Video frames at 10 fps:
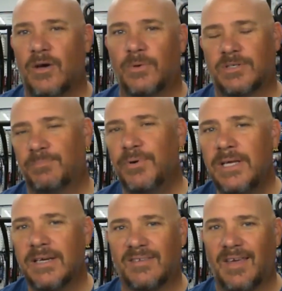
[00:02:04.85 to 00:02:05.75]
which I'm
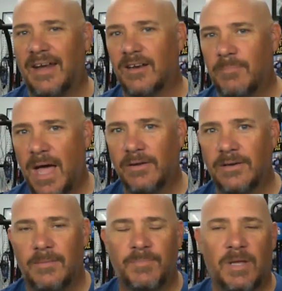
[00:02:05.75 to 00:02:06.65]
pretty excited about
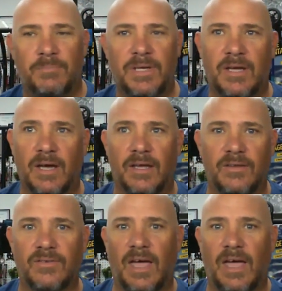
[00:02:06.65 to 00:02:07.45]
because